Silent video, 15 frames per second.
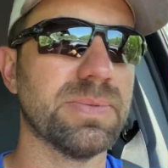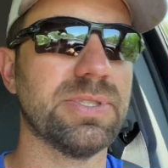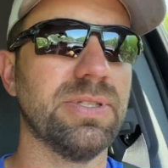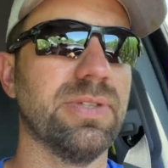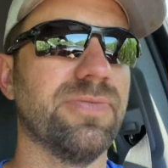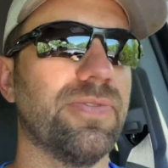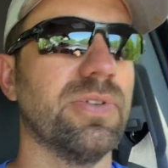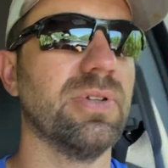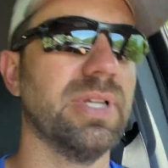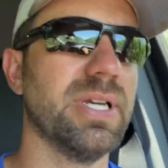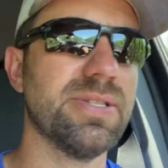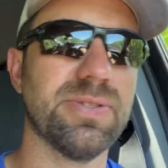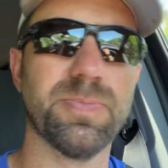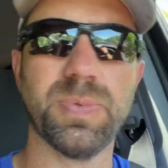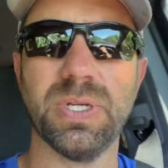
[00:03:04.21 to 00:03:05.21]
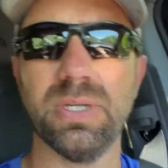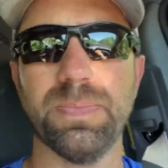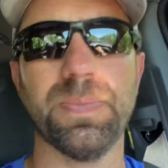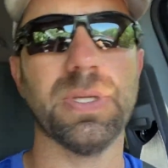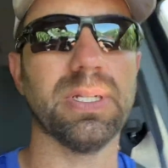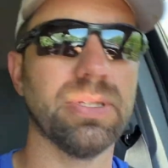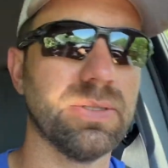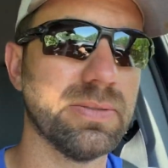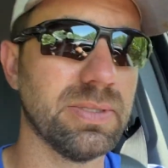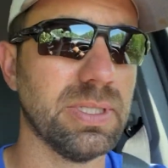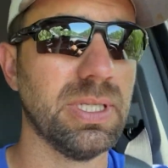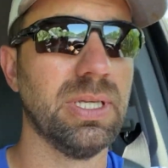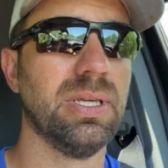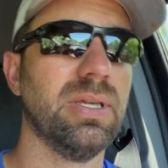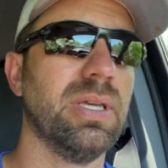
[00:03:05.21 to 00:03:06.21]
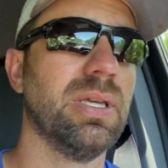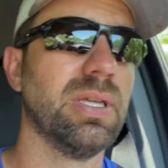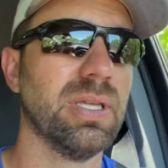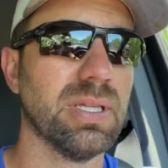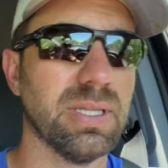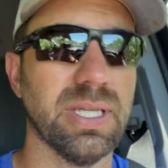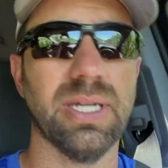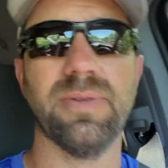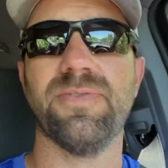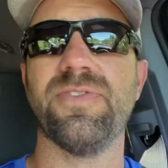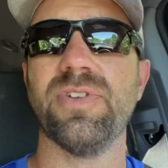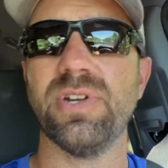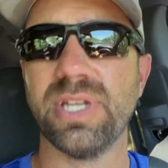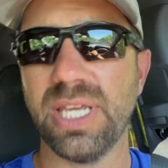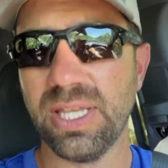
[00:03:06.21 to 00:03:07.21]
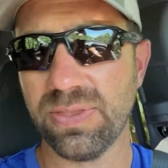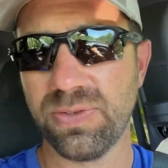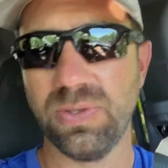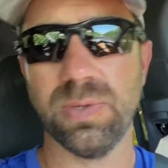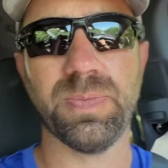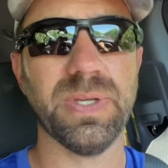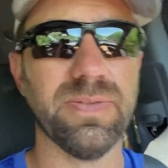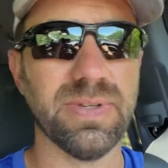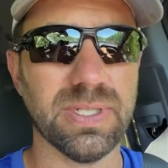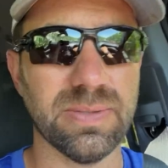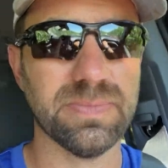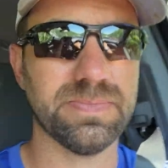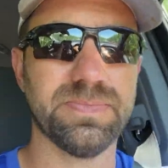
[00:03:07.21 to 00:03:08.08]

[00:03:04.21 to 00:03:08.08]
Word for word: to the fertilizer pump and let it fertigate through the pivot.